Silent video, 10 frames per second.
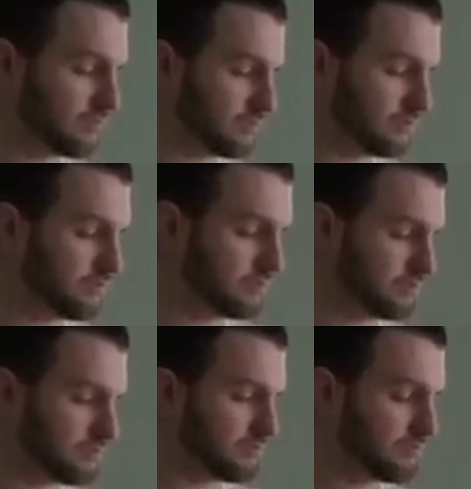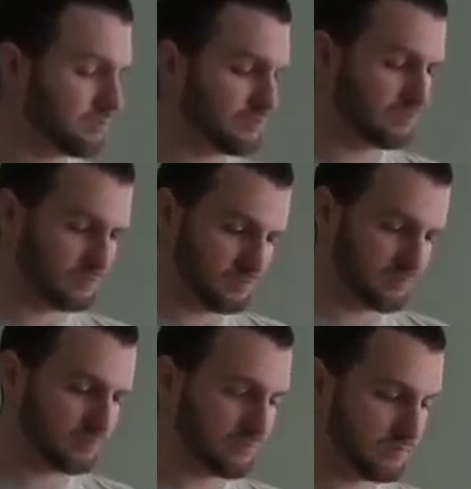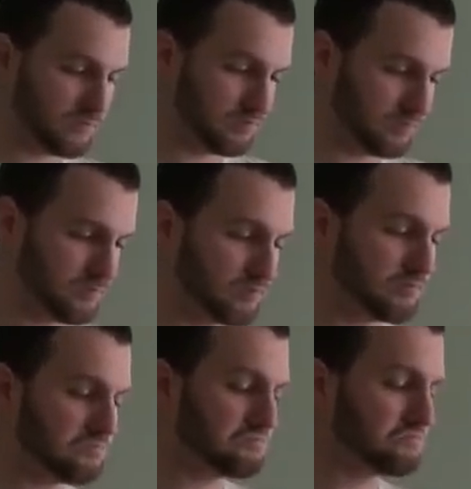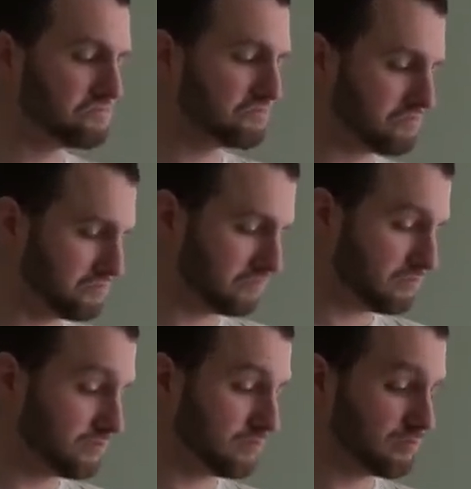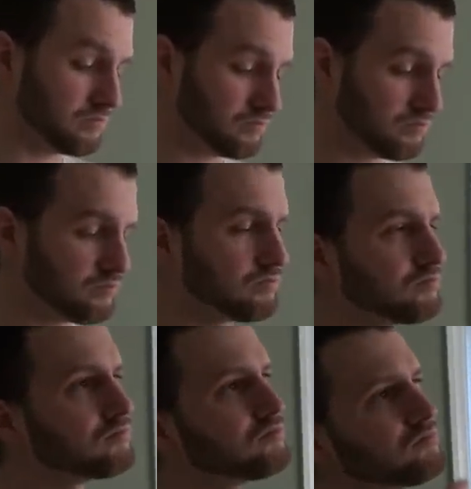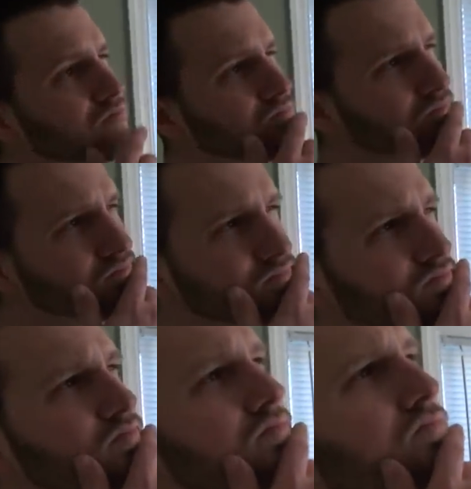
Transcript: Anyway, I realize now that this is why I was put through academic testing all through elementary school.